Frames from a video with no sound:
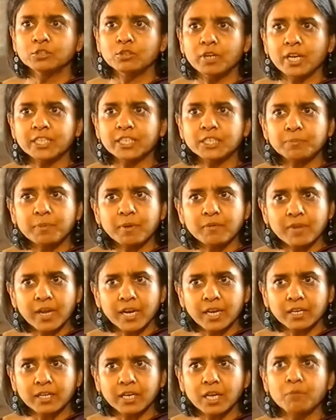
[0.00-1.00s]
So let's be
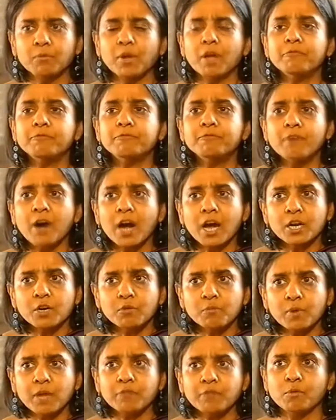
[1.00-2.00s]
very clear, we are
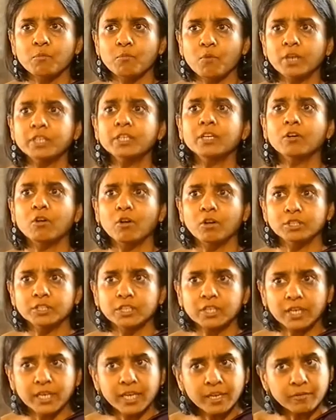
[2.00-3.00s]
far away from what he
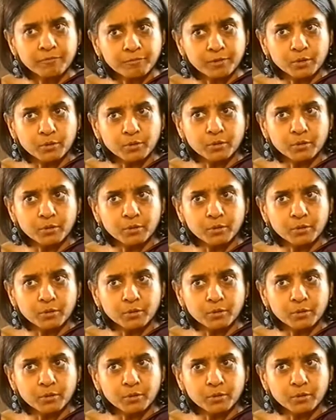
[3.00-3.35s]
calls clean